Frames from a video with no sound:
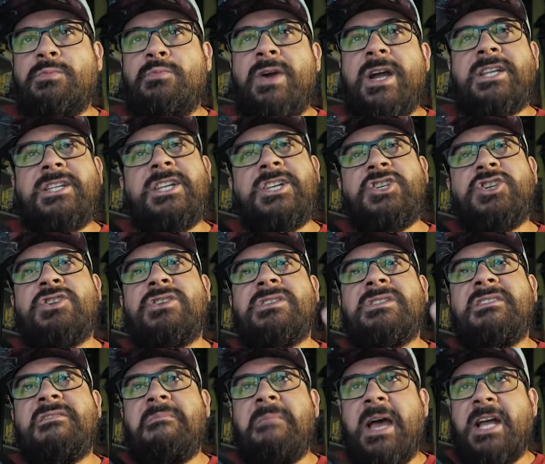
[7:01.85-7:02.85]
Practitioners
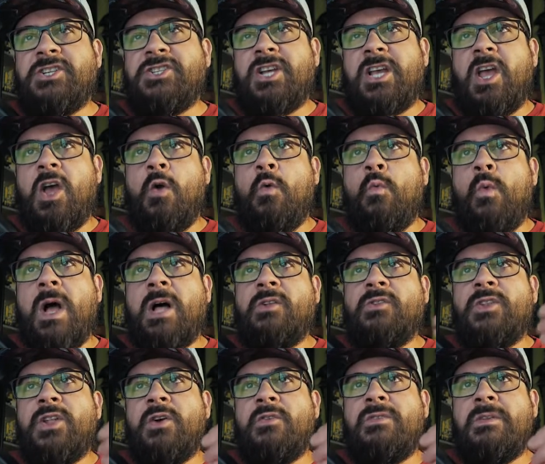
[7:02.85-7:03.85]
of magic well
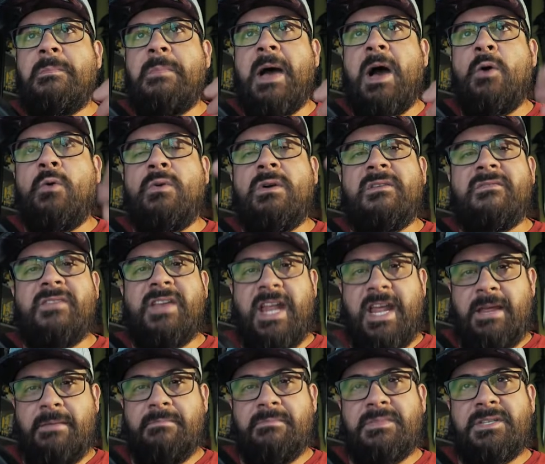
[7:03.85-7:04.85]
know the power of
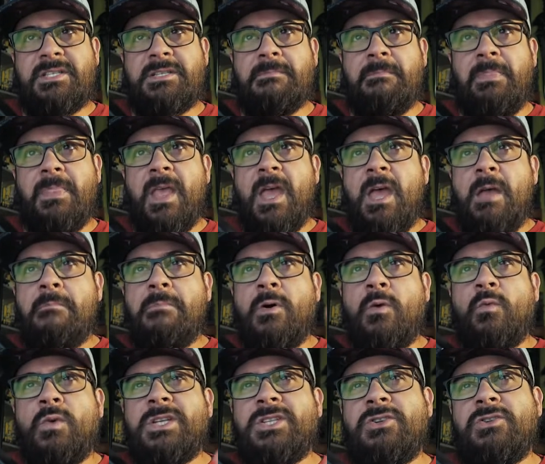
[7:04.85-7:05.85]
names,
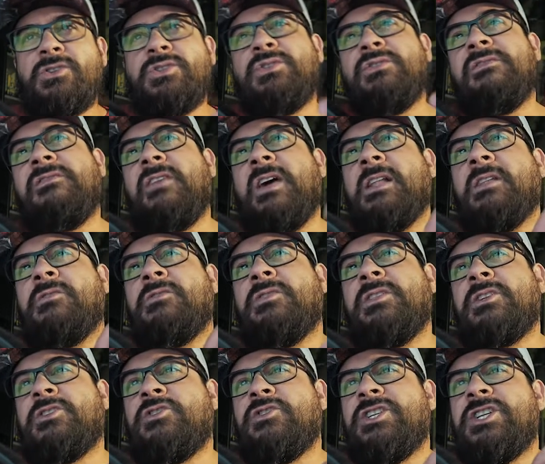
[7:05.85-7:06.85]
but wizards who follow
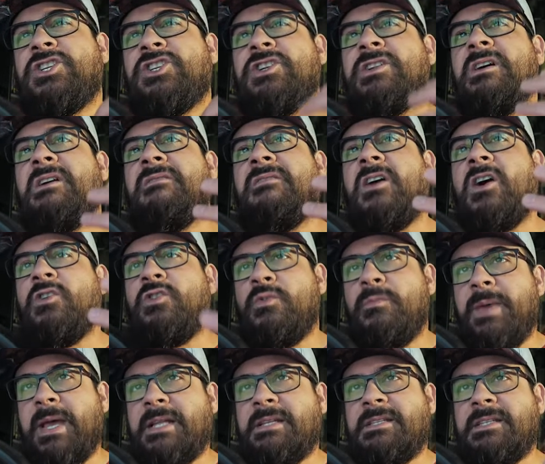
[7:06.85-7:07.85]
the tradition of
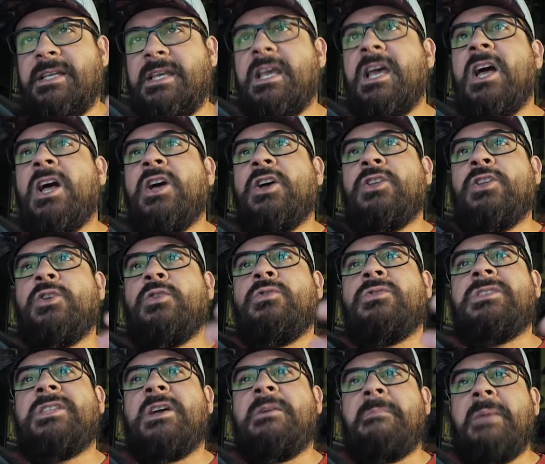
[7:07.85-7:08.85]
onomancy
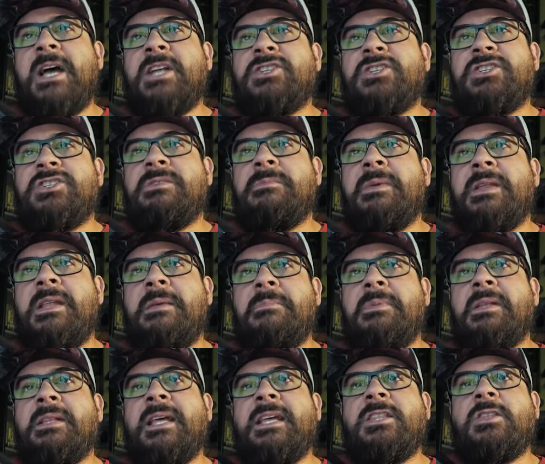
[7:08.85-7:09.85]
use their magic to
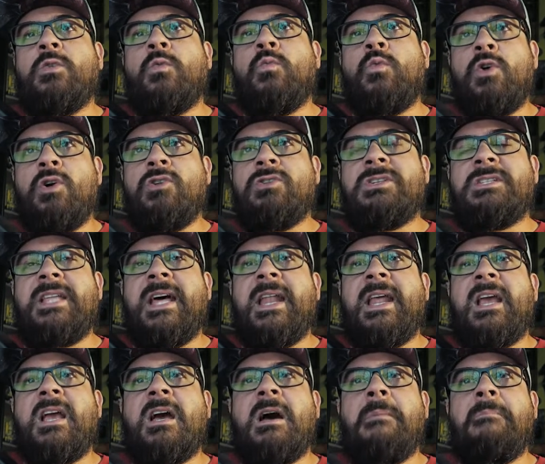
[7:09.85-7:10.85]
manipulate the words that
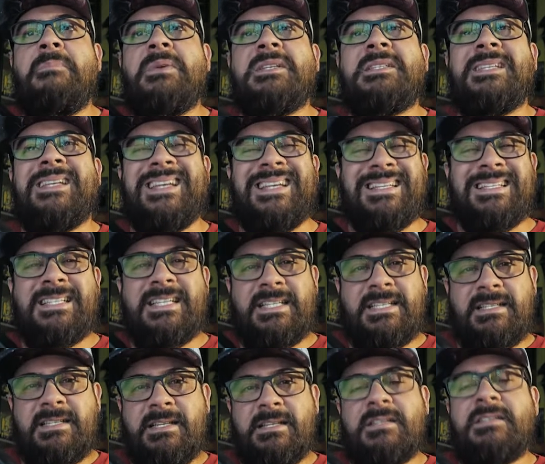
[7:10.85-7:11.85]
encompass
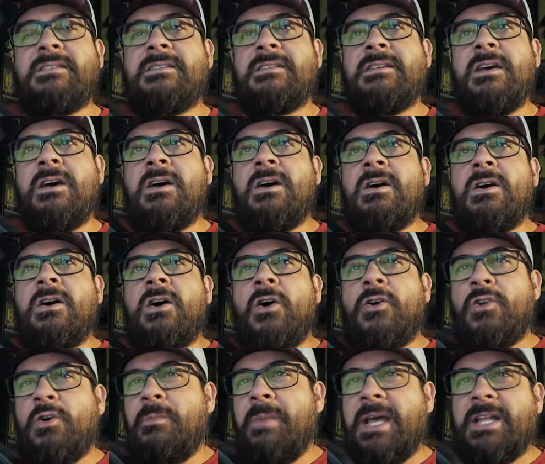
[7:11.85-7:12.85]
existence.
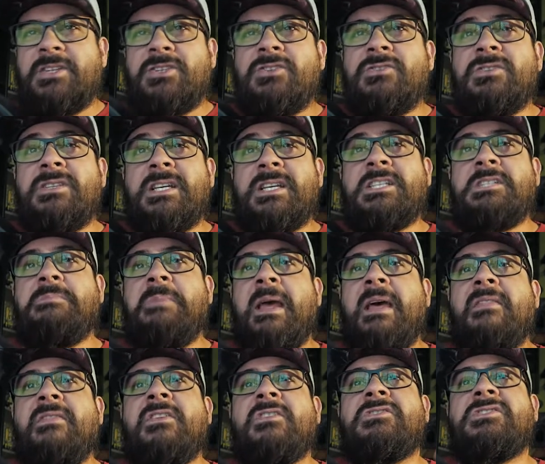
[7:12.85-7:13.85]
Onomancers
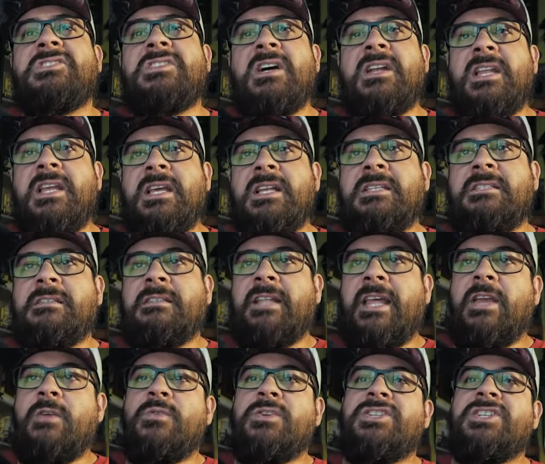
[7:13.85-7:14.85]
expand their study into
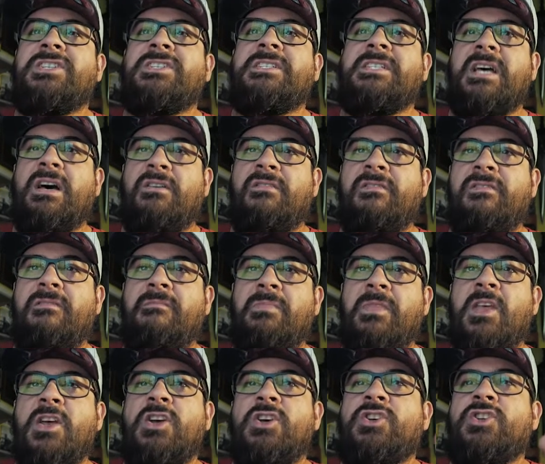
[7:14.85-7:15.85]
language itself,
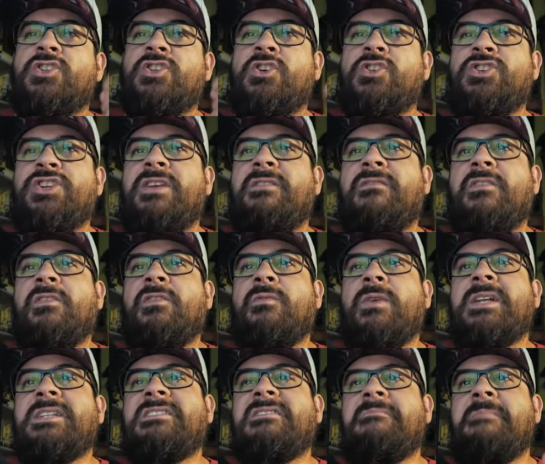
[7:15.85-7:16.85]
searching for
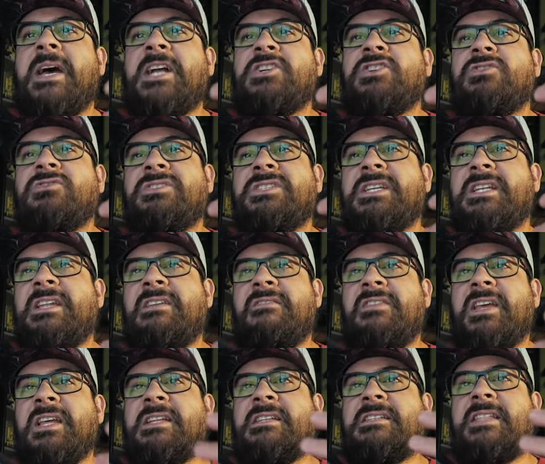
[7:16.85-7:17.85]
threads of magical
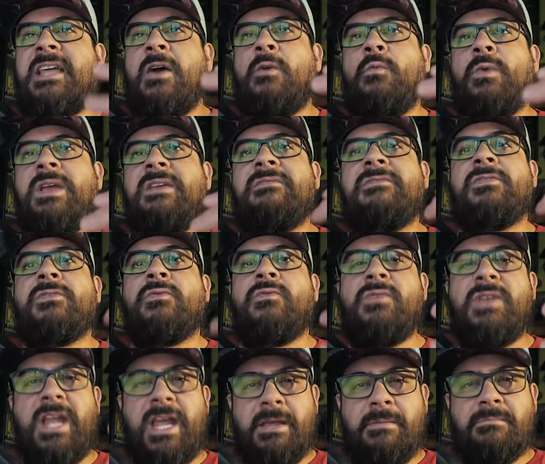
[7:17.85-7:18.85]
significance that weave through
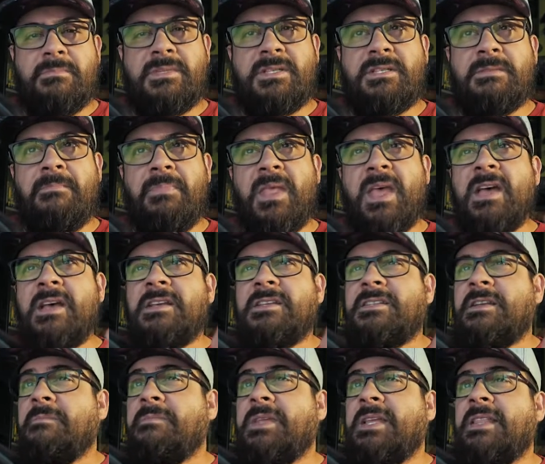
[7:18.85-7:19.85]
names.
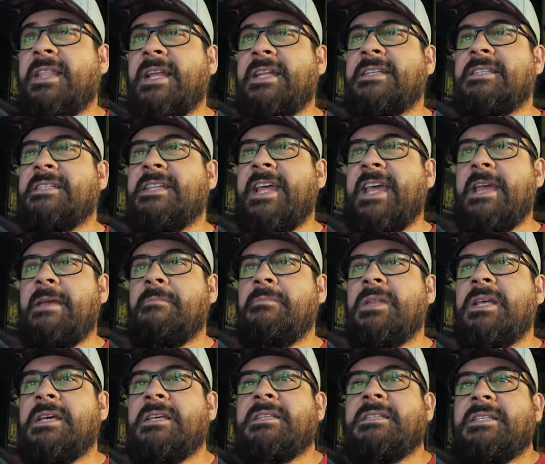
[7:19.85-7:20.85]
Something that is
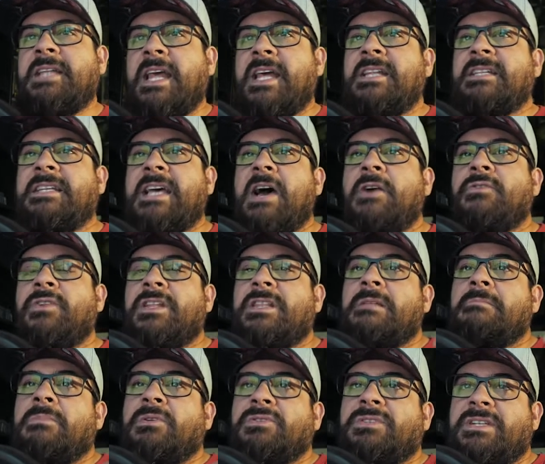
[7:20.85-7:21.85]
named stands out in
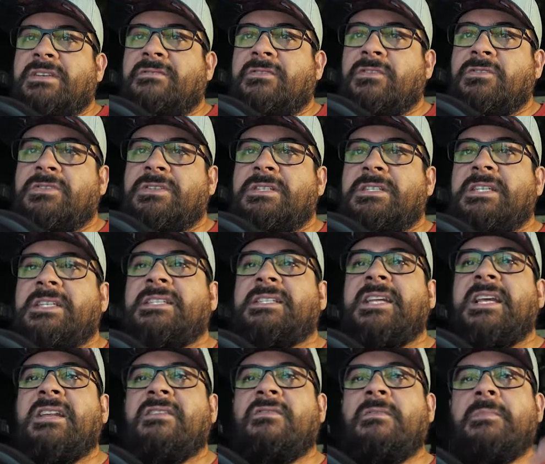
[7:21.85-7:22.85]
the multiverse,
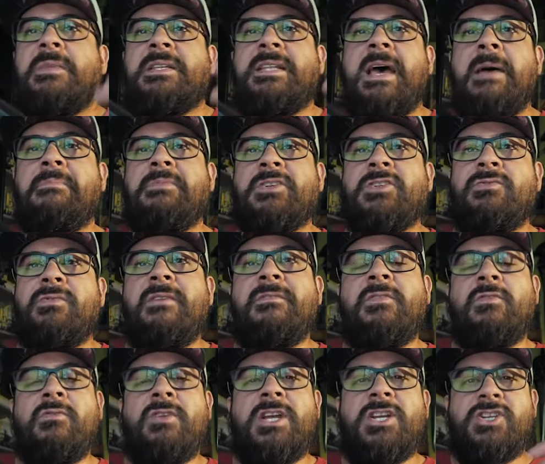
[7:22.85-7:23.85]
distinct from the tapestry of
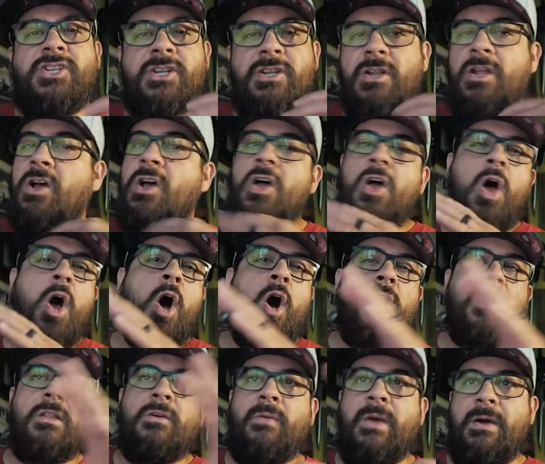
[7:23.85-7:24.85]
creation
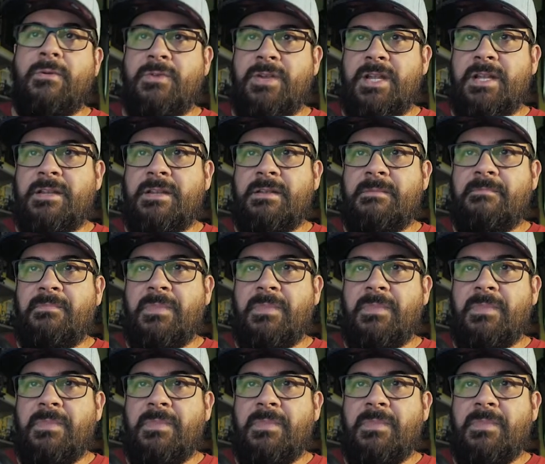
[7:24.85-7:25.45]
all around it.